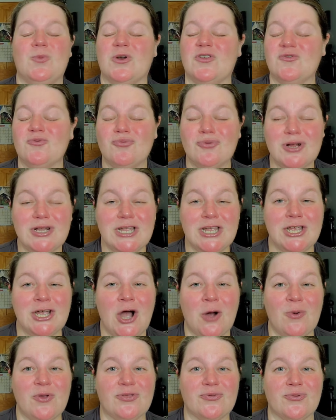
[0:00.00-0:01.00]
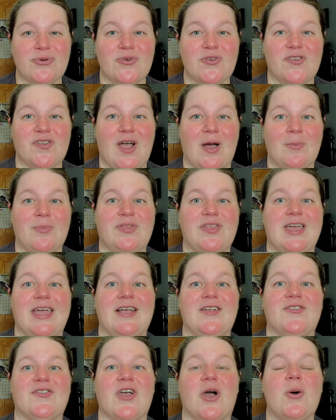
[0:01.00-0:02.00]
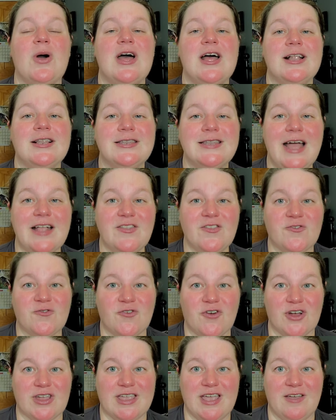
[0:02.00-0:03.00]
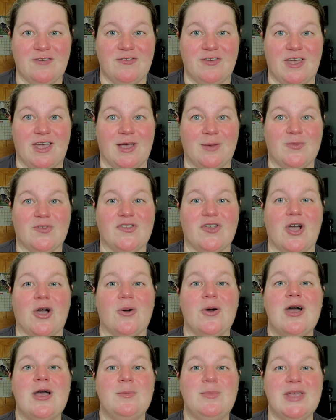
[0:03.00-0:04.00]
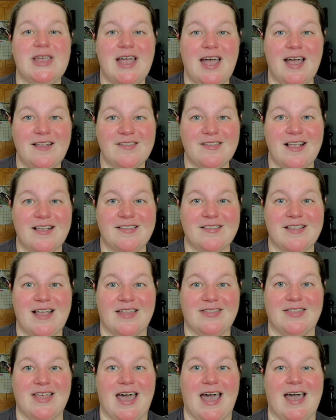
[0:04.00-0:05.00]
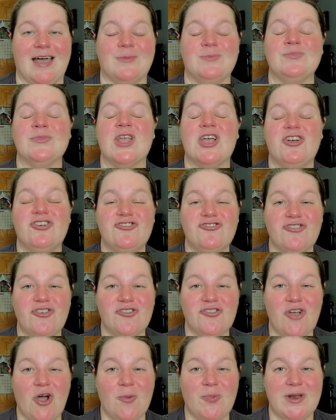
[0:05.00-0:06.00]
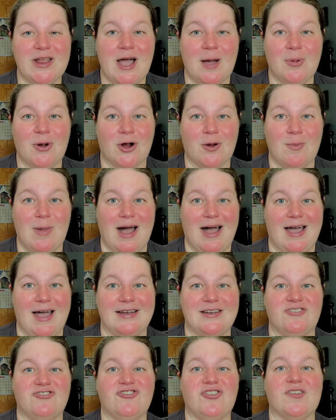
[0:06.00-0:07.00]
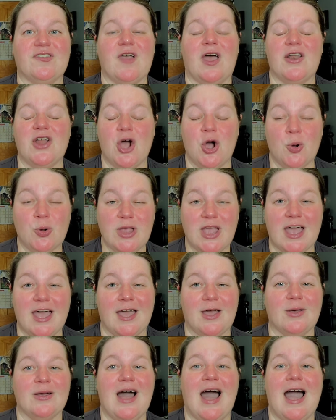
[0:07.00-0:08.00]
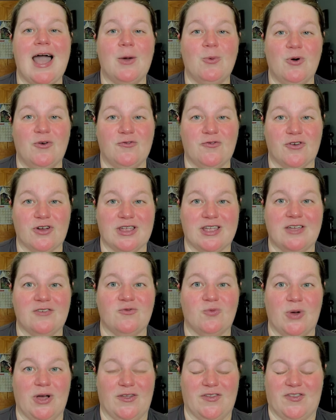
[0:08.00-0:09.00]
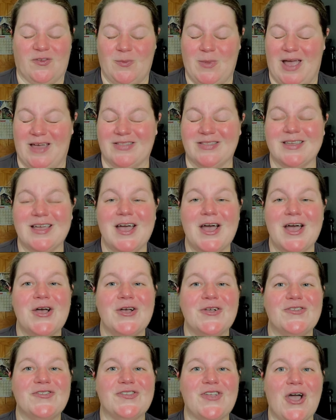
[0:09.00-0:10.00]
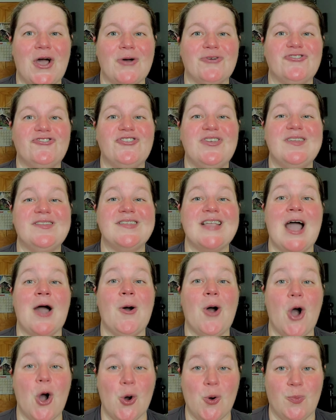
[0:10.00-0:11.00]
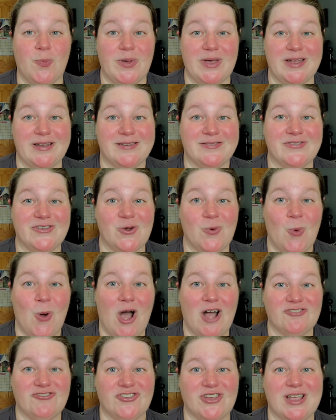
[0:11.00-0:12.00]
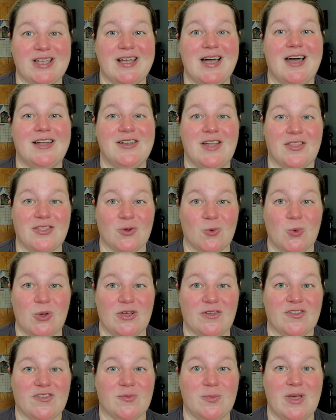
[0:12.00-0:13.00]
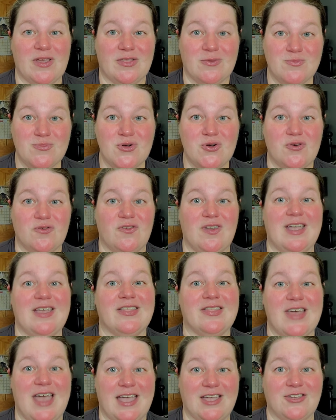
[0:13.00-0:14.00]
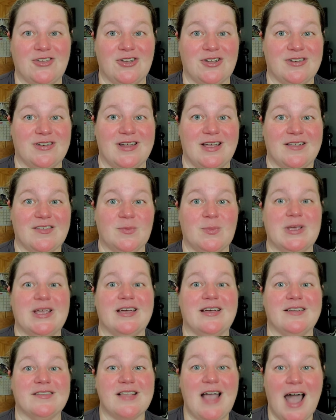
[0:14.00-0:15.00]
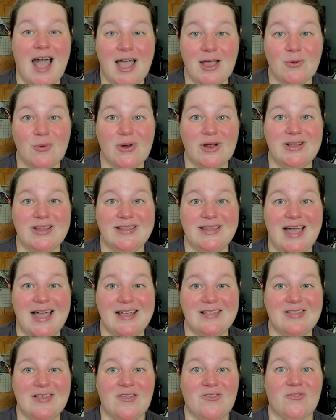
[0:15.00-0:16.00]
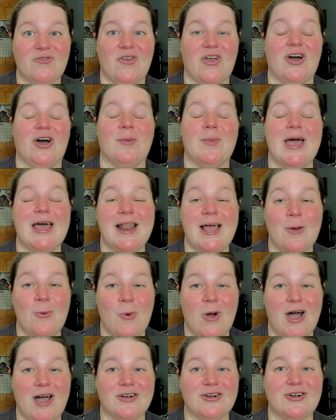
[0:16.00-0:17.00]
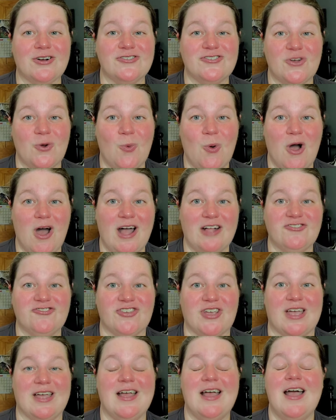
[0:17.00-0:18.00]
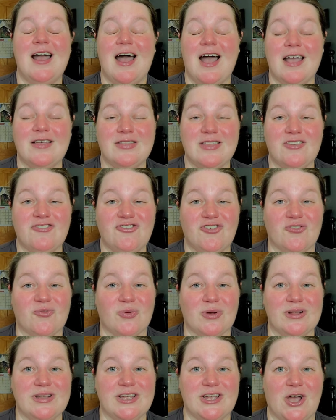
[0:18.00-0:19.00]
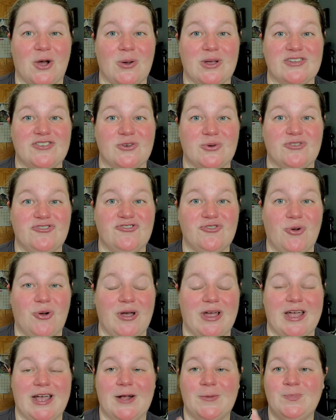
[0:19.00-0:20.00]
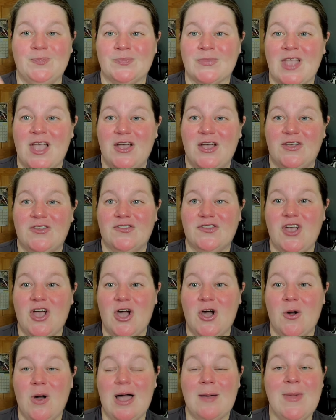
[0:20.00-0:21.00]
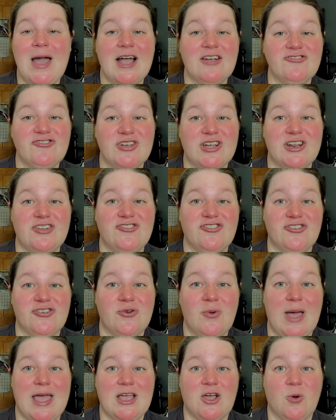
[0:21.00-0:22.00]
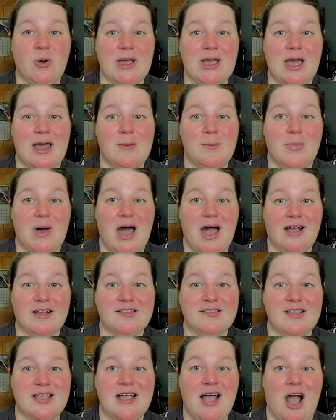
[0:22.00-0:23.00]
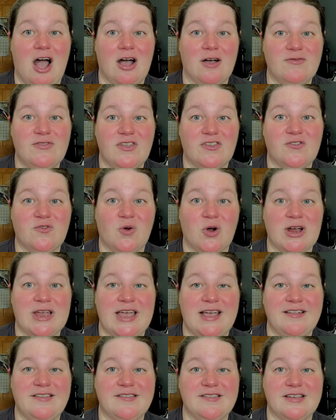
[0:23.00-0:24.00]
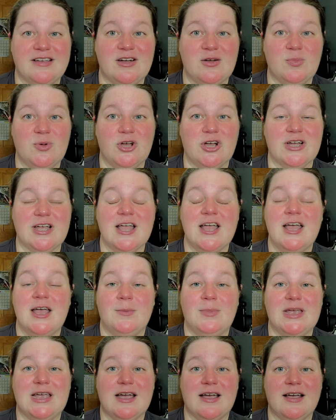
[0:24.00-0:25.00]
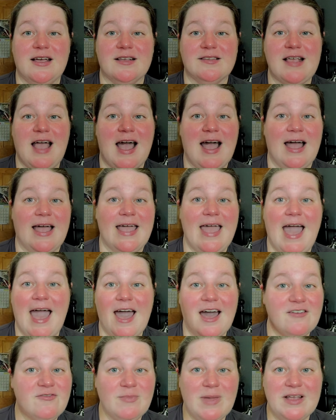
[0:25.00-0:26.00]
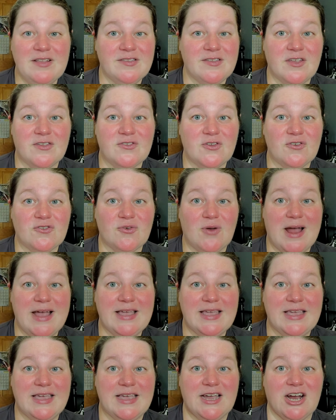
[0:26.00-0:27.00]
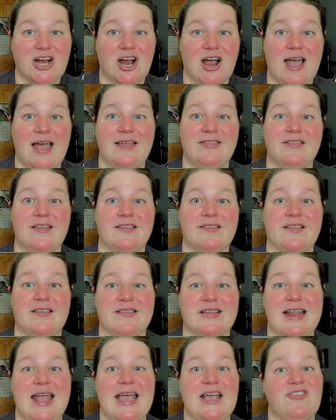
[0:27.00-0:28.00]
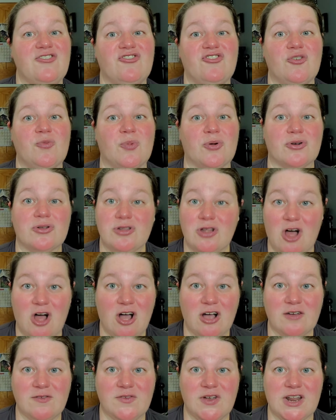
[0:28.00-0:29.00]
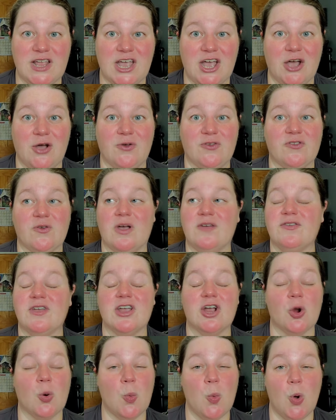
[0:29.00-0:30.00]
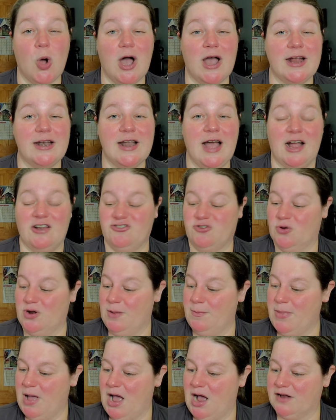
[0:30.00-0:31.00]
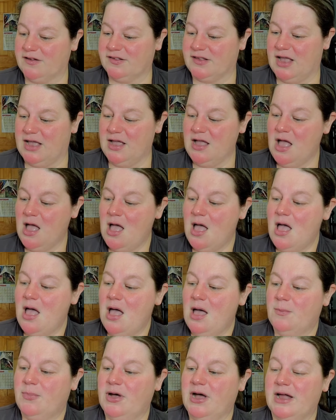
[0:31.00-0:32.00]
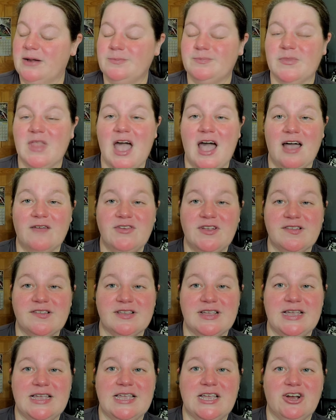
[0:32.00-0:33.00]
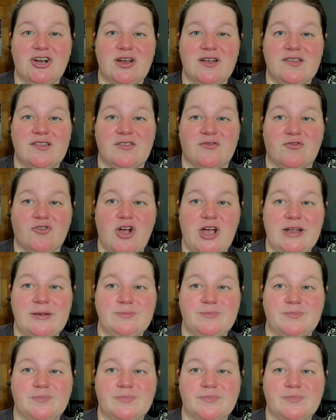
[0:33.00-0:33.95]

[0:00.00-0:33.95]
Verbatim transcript: was really going through something, so let's forgive him. So because I said that, she's opening up her mind, and she said, okay, I will forgive Will Smith. So she's now open to watching another Will Smith movie, thank goodness, because I really like this film, and I want her to watch it. I think she's really going to enjoy it. So I'm actually going to do a quick unboxing of this 4K Steelbook, because I have my scissors right here, and this isn't a super long video, so I figure why not do an unboxing? But obviously here is the front